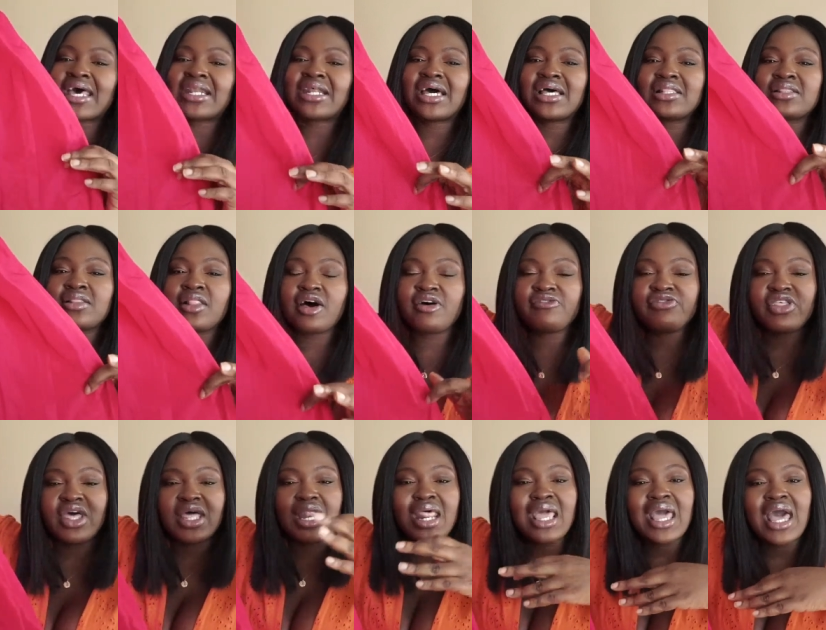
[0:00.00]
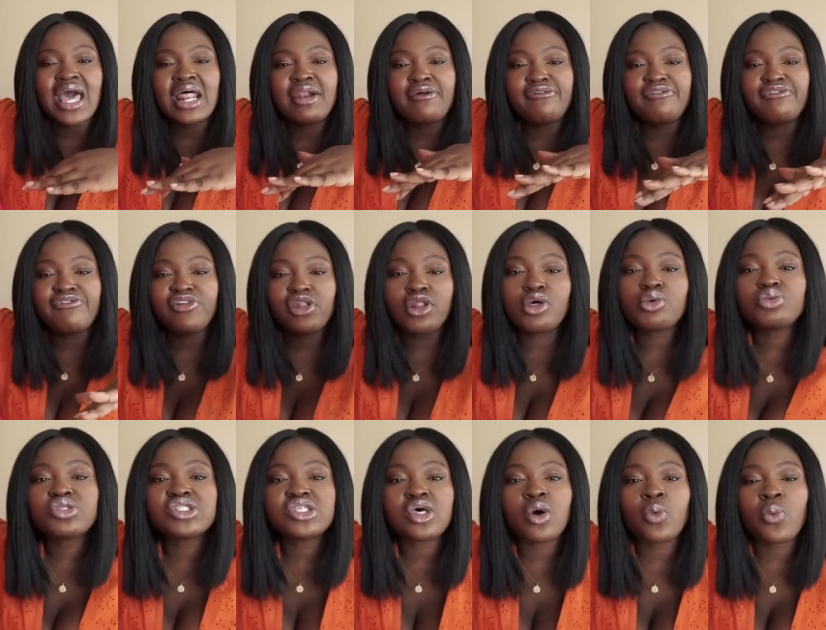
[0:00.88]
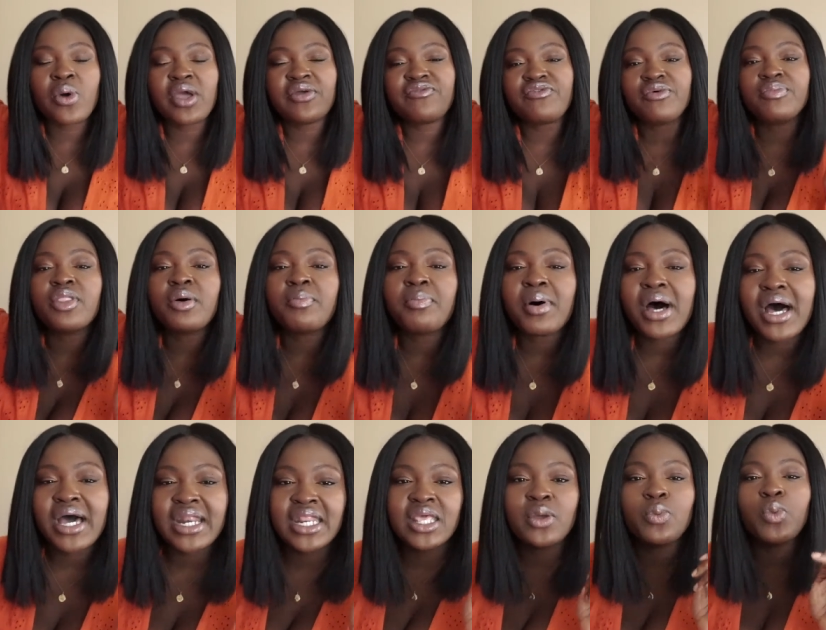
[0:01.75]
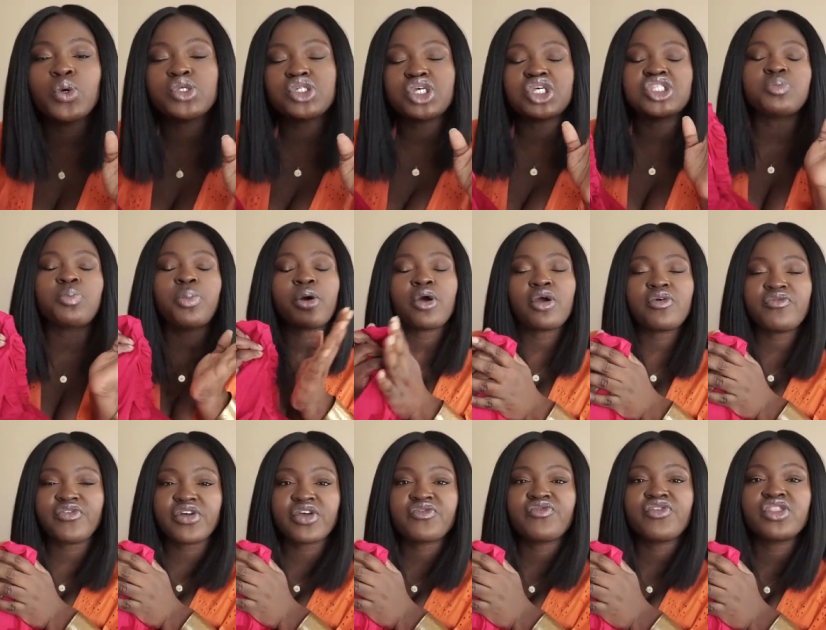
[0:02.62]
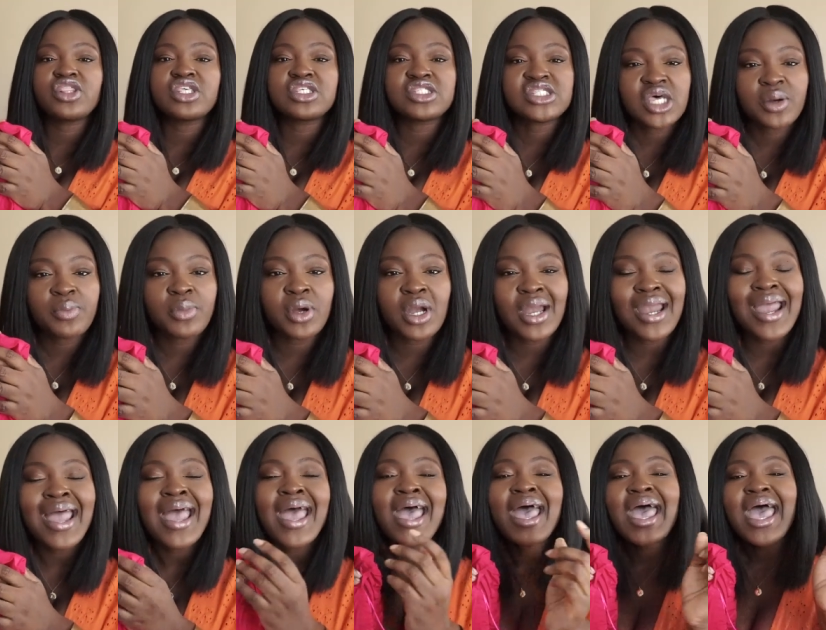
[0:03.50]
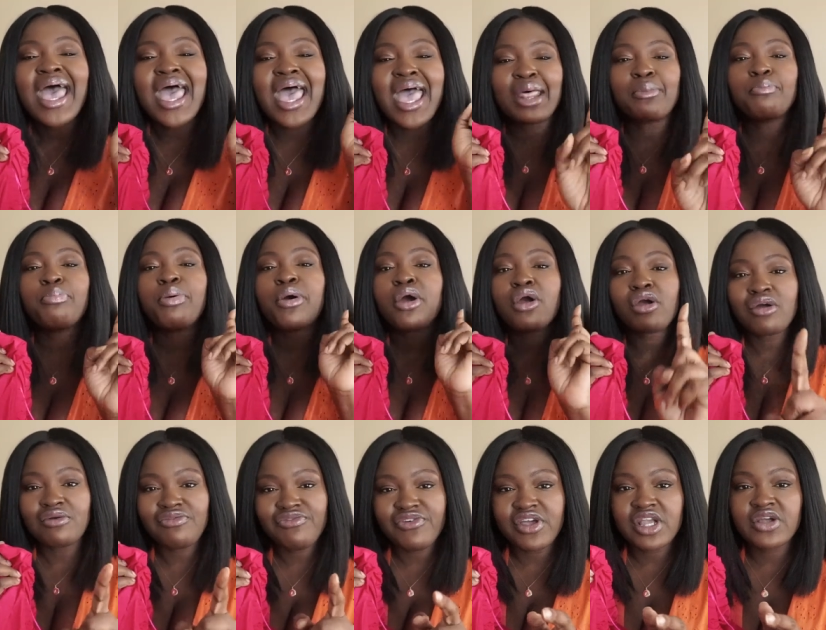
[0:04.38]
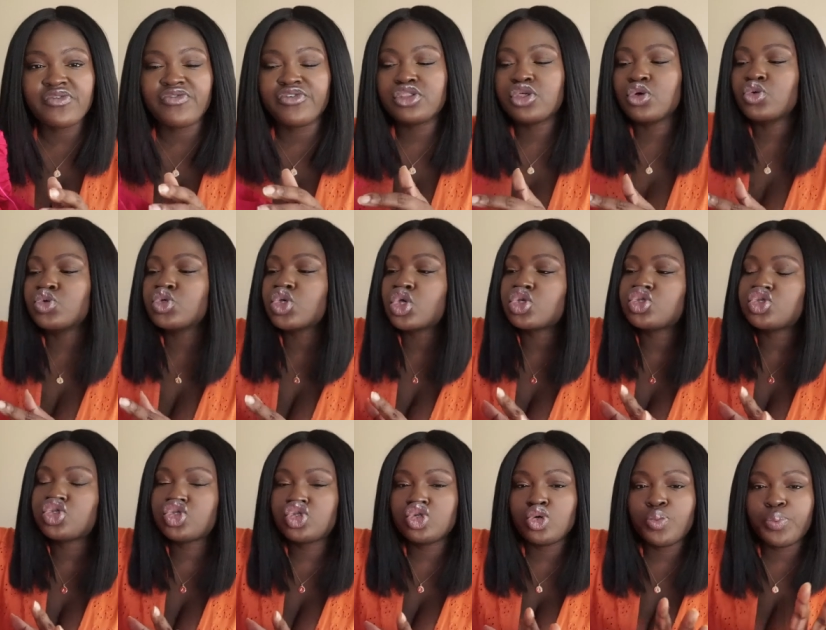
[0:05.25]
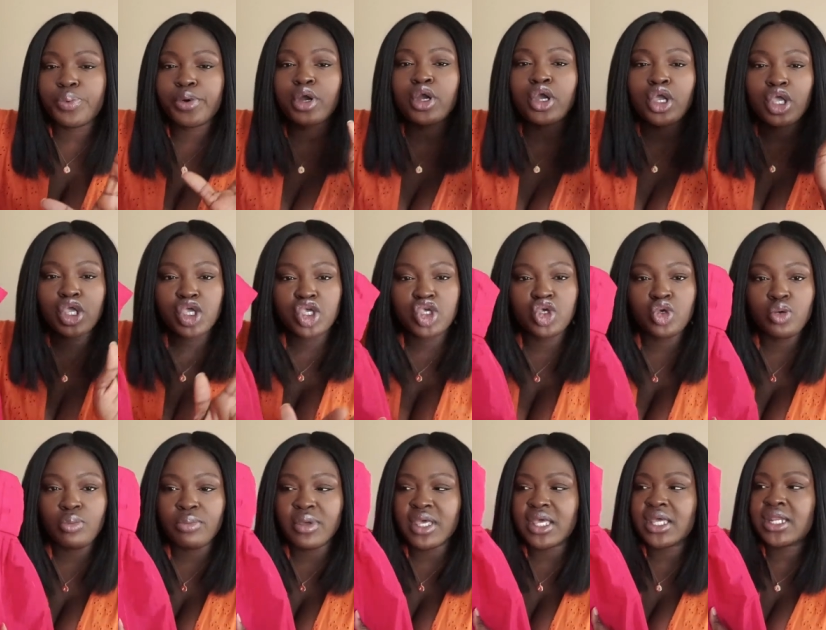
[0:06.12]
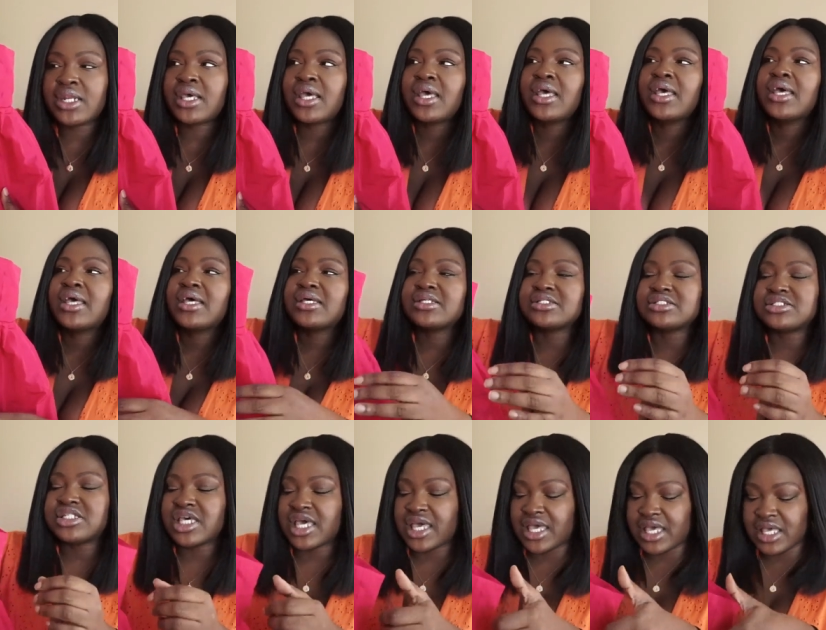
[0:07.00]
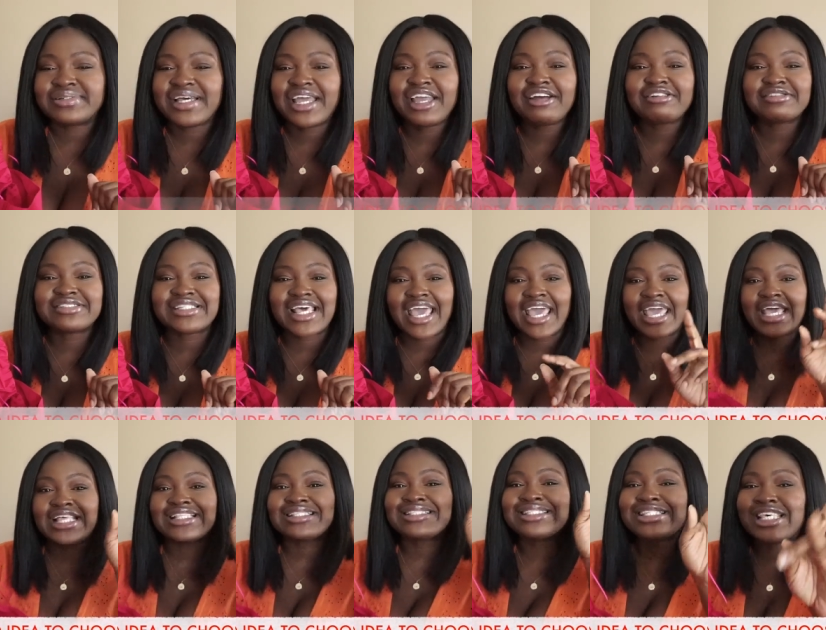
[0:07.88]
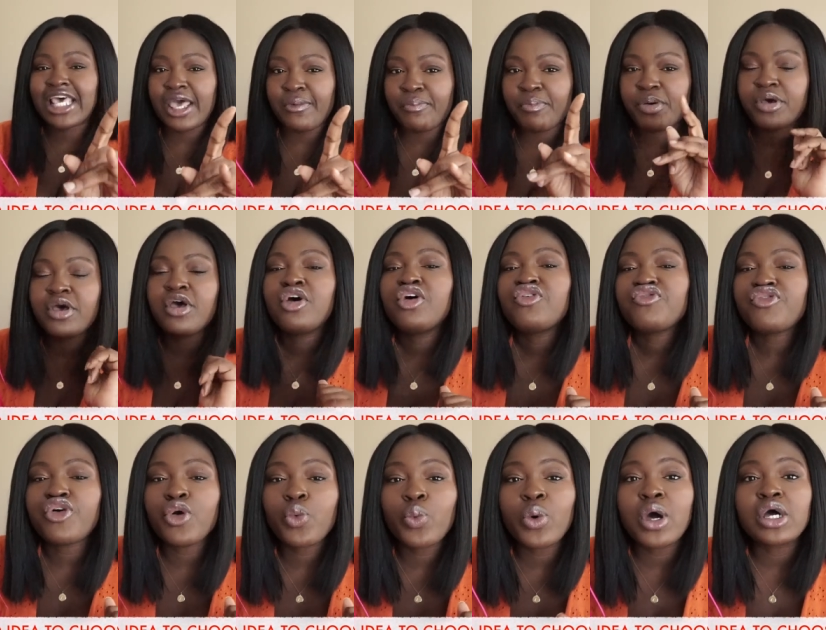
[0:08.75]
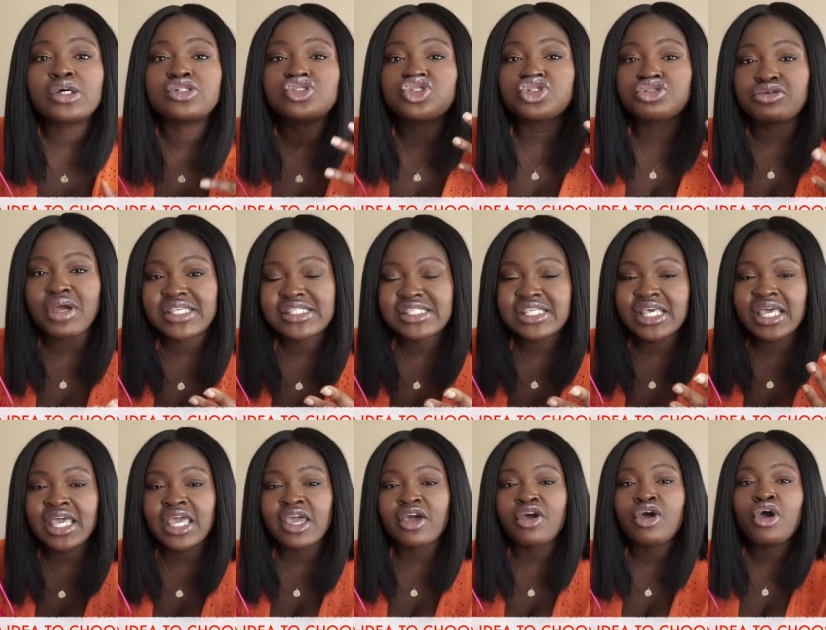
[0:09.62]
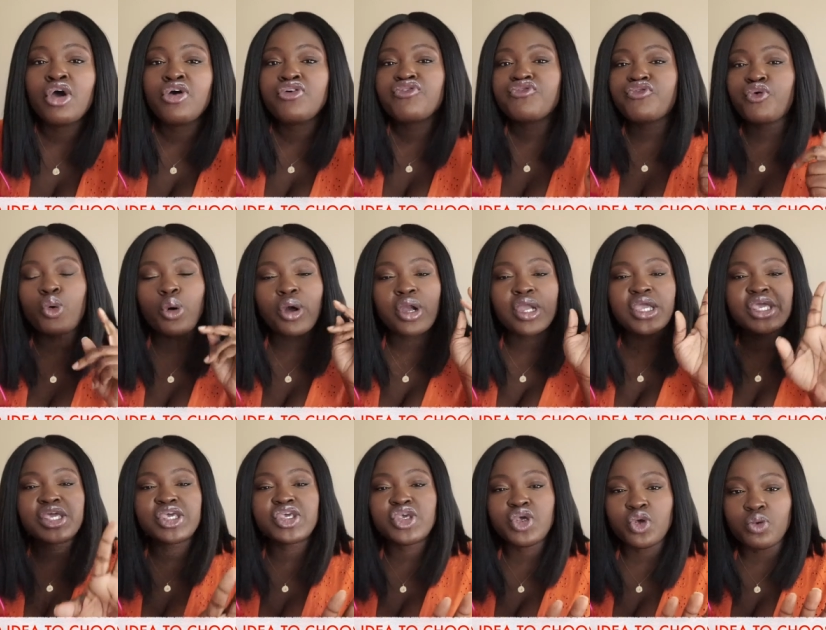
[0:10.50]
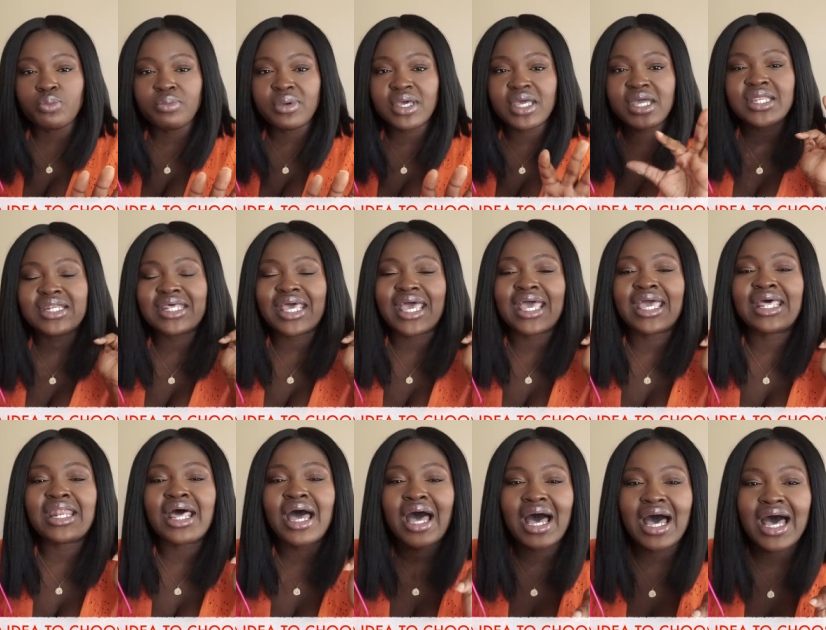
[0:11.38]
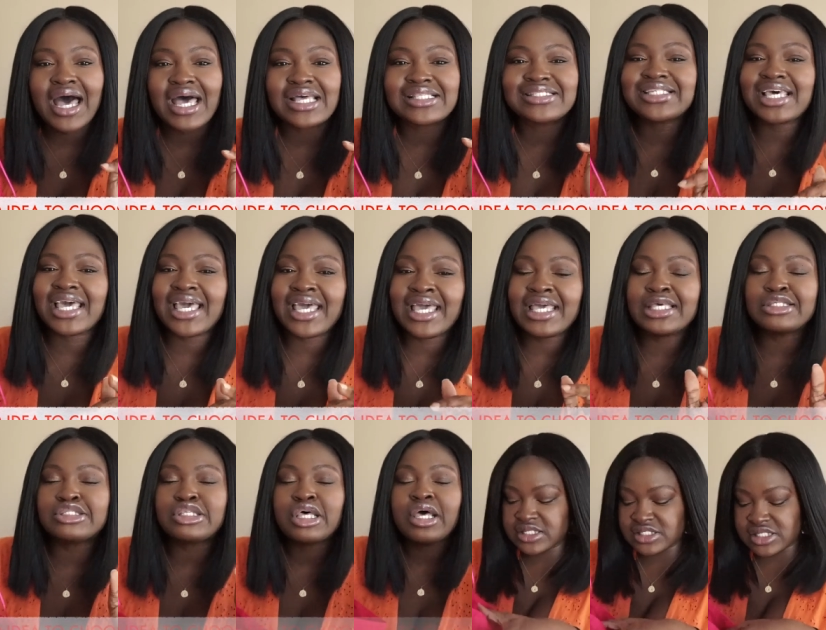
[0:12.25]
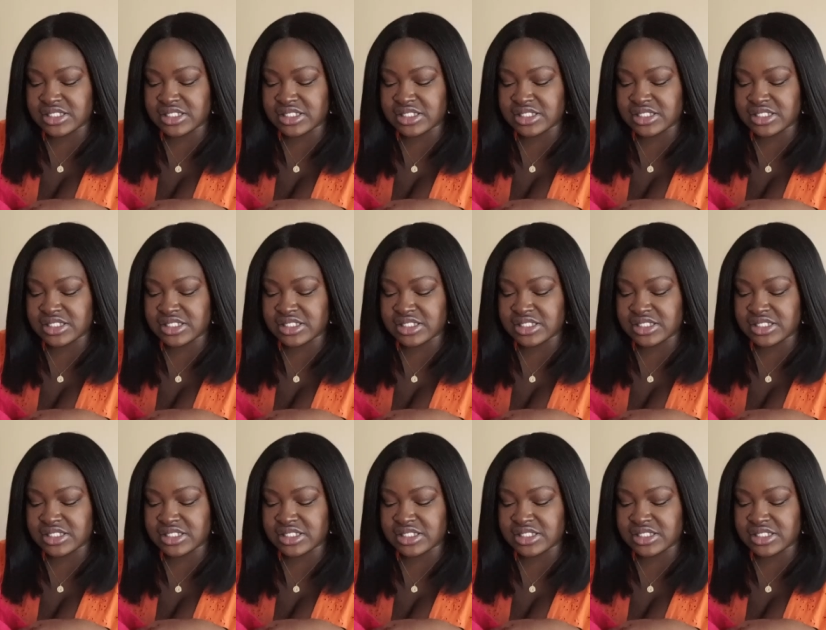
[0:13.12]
And I love that it kind of floats away from the body, which is perfect for the summer and perfect for those super humid days. Here's a tip for dressing for humid and hot days.